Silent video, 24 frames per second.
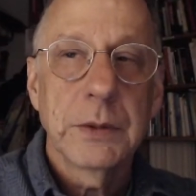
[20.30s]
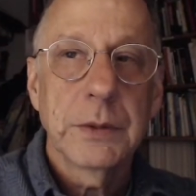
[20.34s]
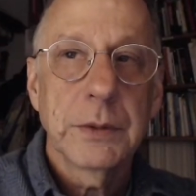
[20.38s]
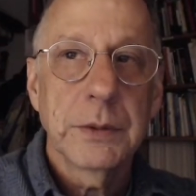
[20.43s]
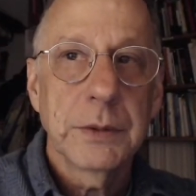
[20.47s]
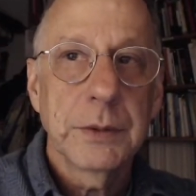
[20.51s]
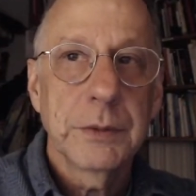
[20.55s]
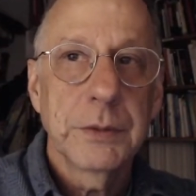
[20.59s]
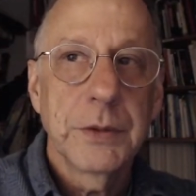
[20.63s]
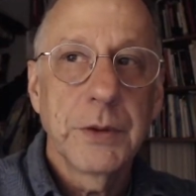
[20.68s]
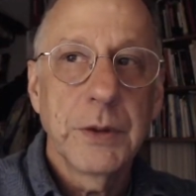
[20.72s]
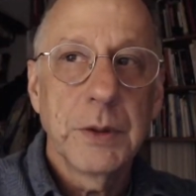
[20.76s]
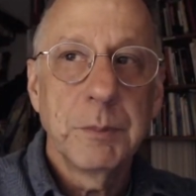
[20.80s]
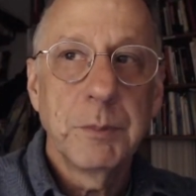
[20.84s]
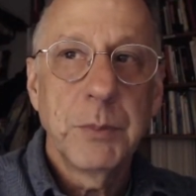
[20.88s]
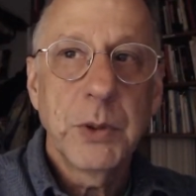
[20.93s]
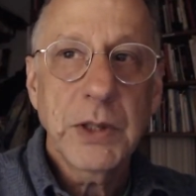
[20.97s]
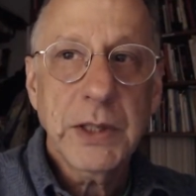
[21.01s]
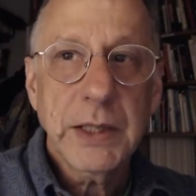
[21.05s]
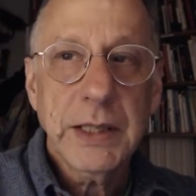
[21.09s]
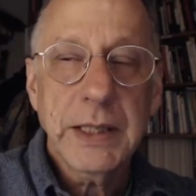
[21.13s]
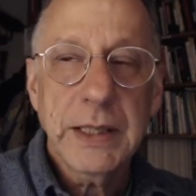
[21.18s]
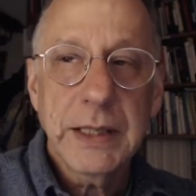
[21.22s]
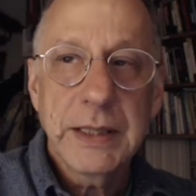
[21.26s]
The
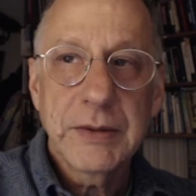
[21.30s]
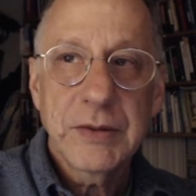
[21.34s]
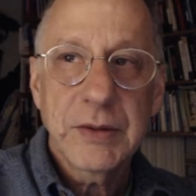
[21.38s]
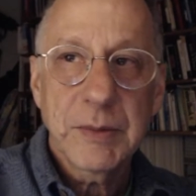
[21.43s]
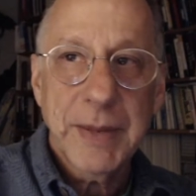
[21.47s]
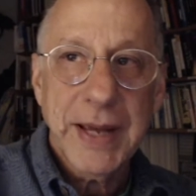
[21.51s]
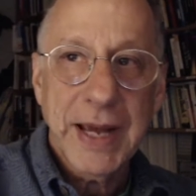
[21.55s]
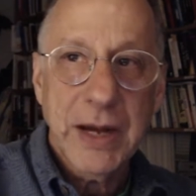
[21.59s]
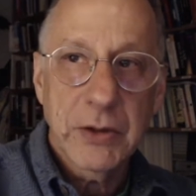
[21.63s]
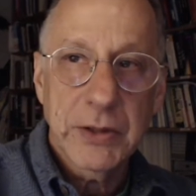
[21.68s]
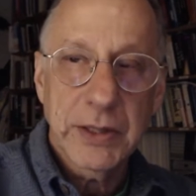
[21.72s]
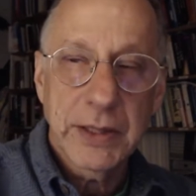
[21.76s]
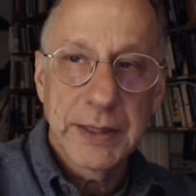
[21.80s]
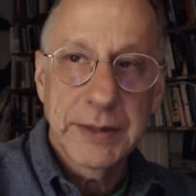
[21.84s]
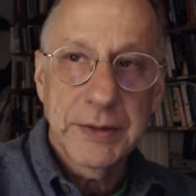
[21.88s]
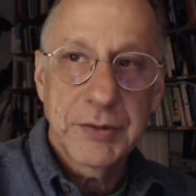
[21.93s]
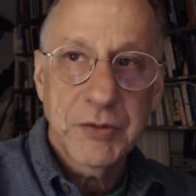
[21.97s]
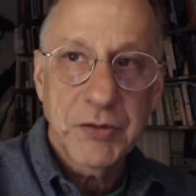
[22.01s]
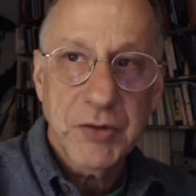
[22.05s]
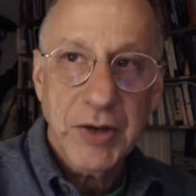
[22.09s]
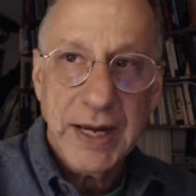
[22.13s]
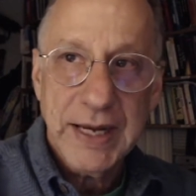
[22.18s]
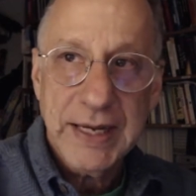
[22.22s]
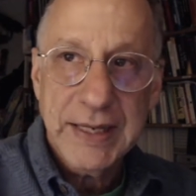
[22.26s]
book is about a
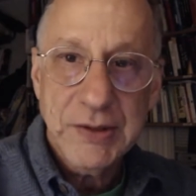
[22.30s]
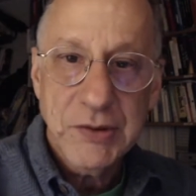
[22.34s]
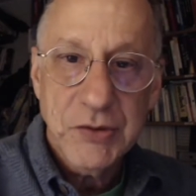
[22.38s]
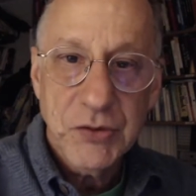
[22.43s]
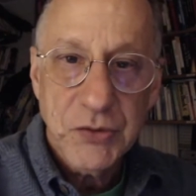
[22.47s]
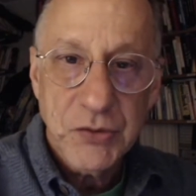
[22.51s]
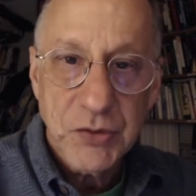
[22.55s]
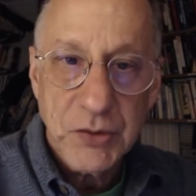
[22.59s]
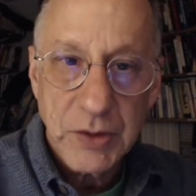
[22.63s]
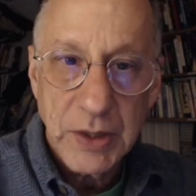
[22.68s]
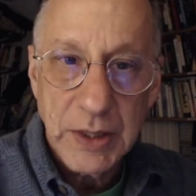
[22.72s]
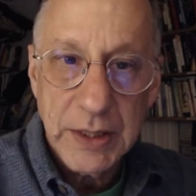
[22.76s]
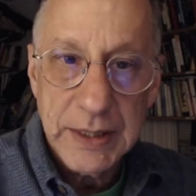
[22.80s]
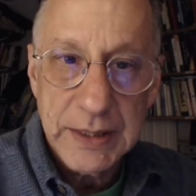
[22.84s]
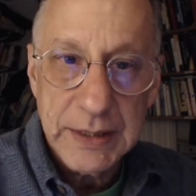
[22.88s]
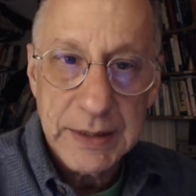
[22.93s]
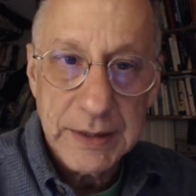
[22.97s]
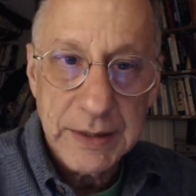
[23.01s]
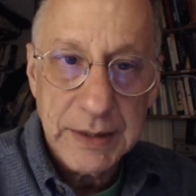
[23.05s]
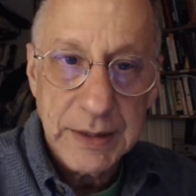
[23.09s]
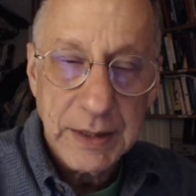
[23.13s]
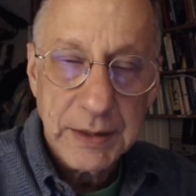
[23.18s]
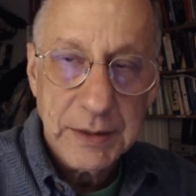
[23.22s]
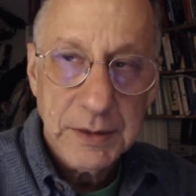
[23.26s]
change
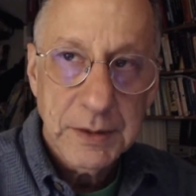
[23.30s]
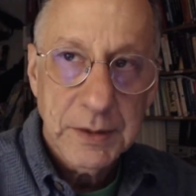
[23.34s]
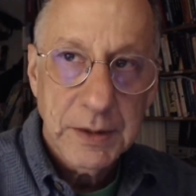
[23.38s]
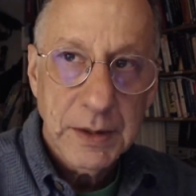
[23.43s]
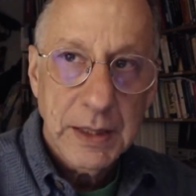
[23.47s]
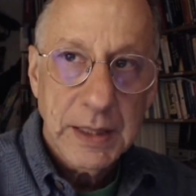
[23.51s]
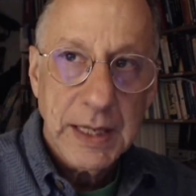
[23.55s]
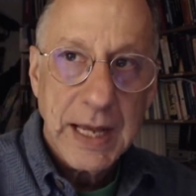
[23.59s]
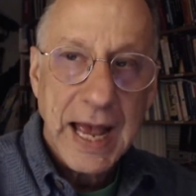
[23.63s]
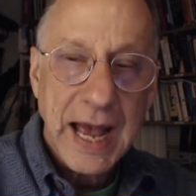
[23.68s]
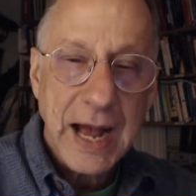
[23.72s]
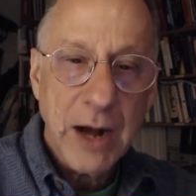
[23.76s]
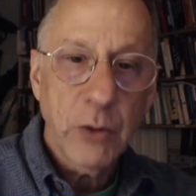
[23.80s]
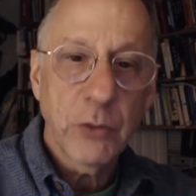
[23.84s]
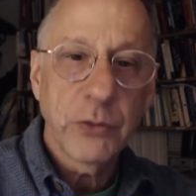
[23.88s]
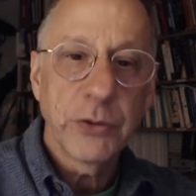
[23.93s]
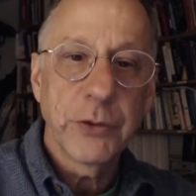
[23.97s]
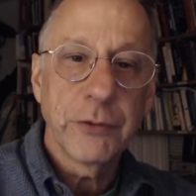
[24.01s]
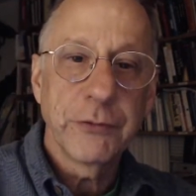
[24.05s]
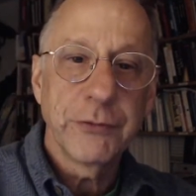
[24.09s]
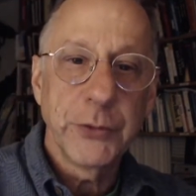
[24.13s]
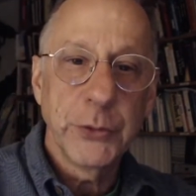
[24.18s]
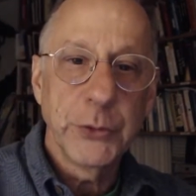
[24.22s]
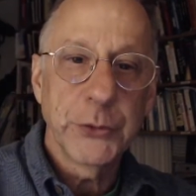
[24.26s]
in how
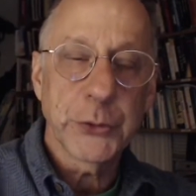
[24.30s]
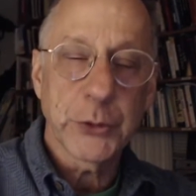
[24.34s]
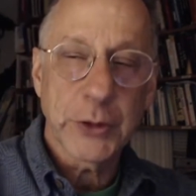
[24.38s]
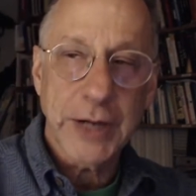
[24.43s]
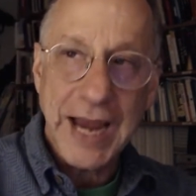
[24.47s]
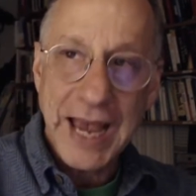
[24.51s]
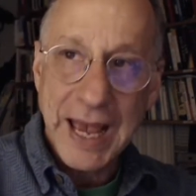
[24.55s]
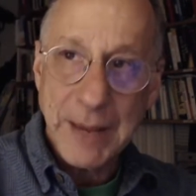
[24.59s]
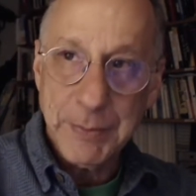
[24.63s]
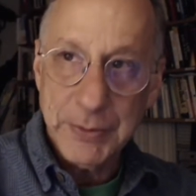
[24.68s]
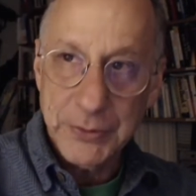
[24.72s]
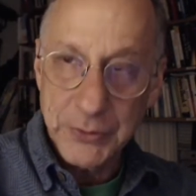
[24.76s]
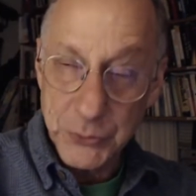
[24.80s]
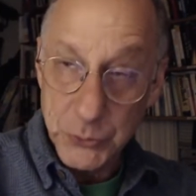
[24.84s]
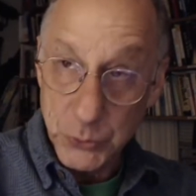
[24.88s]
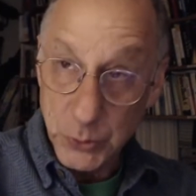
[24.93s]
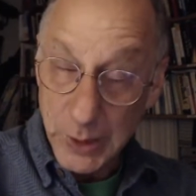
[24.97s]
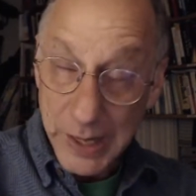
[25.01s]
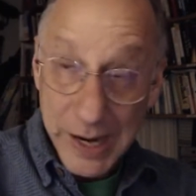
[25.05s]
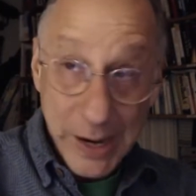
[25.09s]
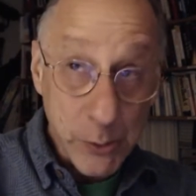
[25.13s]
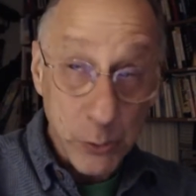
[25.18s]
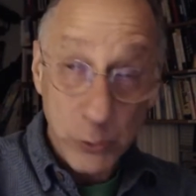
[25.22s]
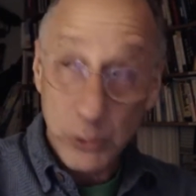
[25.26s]
the future happens, or
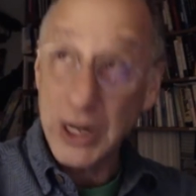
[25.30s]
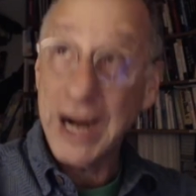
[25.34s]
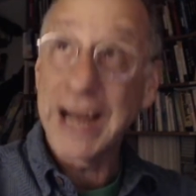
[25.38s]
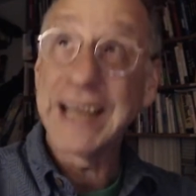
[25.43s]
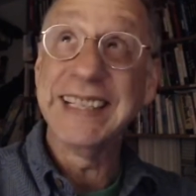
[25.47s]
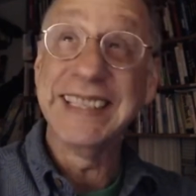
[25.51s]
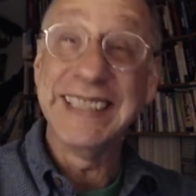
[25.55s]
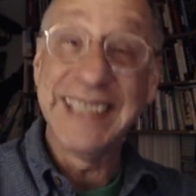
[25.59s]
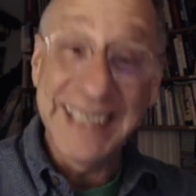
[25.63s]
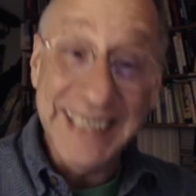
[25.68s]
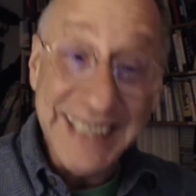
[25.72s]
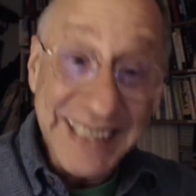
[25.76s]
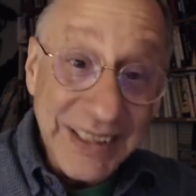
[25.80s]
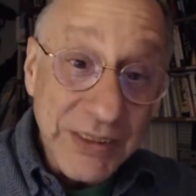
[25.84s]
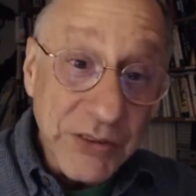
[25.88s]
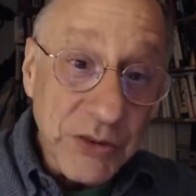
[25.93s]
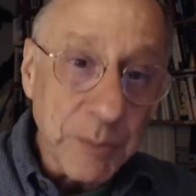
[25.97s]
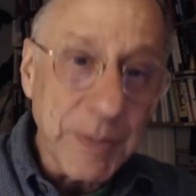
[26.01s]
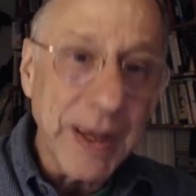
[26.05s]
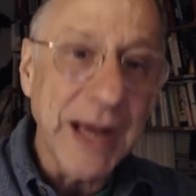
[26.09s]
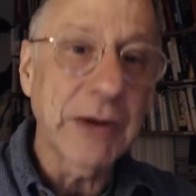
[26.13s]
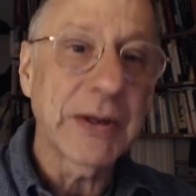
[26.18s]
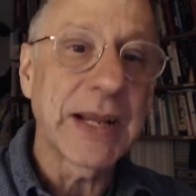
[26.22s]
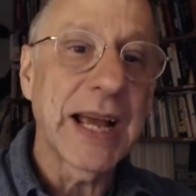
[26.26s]
our ideas
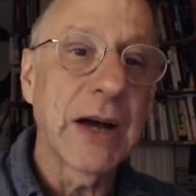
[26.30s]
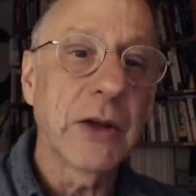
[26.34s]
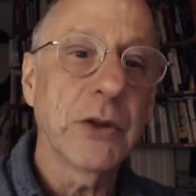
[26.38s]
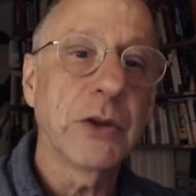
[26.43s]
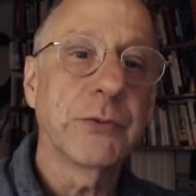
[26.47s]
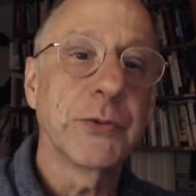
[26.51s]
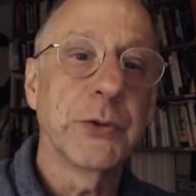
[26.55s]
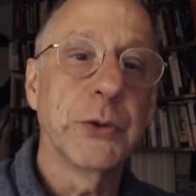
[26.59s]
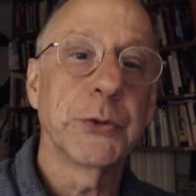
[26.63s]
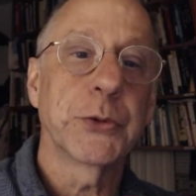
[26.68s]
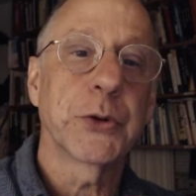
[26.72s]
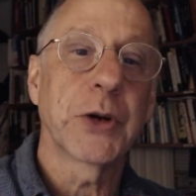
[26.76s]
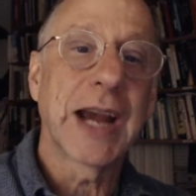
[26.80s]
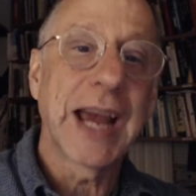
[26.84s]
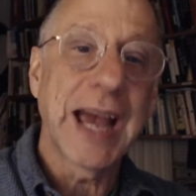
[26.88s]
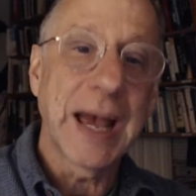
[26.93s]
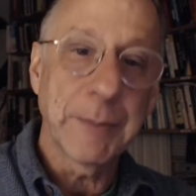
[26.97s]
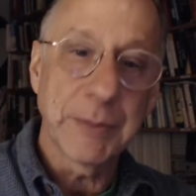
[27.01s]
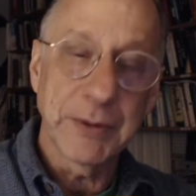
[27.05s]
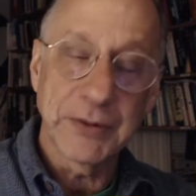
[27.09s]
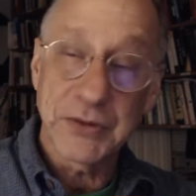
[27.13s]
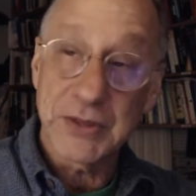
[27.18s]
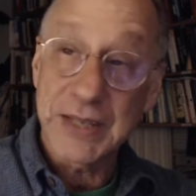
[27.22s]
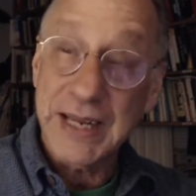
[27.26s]
about how the future
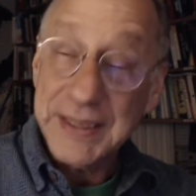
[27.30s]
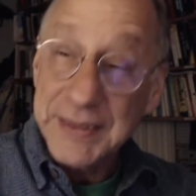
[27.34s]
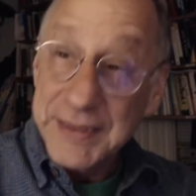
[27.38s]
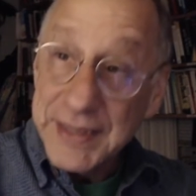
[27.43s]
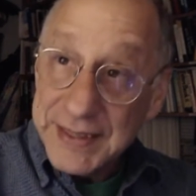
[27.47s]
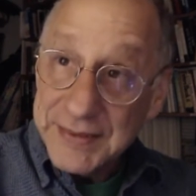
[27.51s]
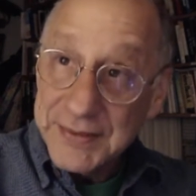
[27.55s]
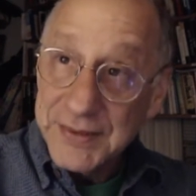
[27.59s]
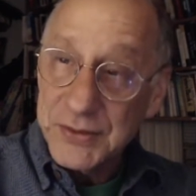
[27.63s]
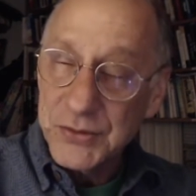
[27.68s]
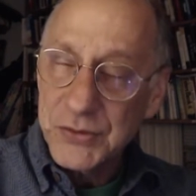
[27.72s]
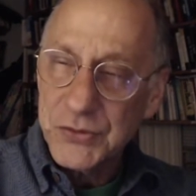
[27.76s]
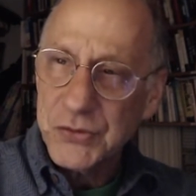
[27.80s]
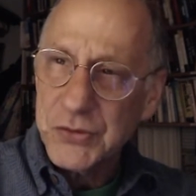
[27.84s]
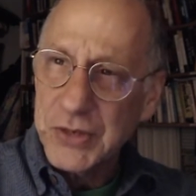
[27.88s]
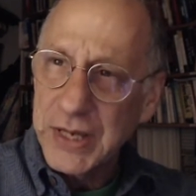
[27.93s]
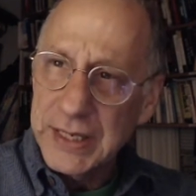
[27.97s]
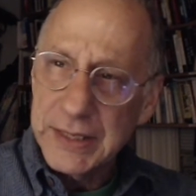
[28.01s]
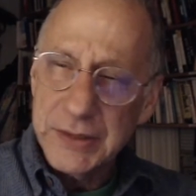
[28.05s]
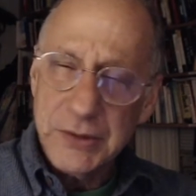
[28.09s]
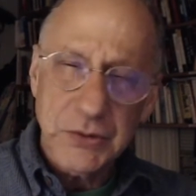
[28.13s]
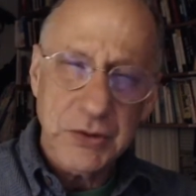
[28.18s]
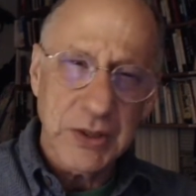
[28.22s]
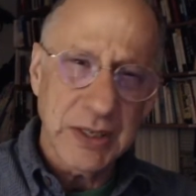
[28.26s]
happens, and I think this
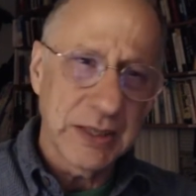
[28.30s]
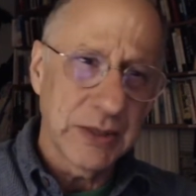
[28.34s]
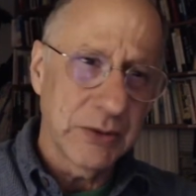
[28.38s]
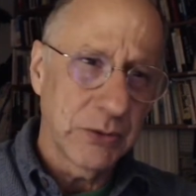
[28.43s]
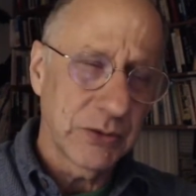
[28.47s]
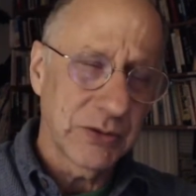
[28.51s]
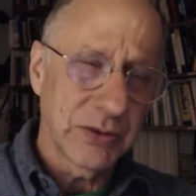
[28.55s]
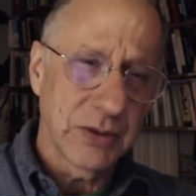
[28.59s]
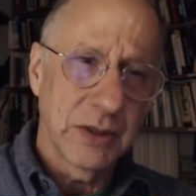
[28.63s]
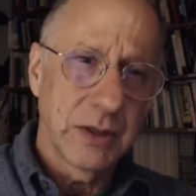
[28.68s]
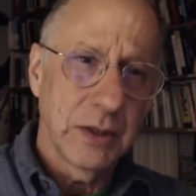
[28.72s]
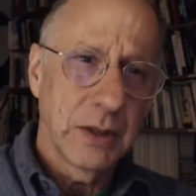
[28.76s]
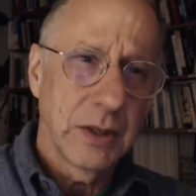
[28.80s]
change is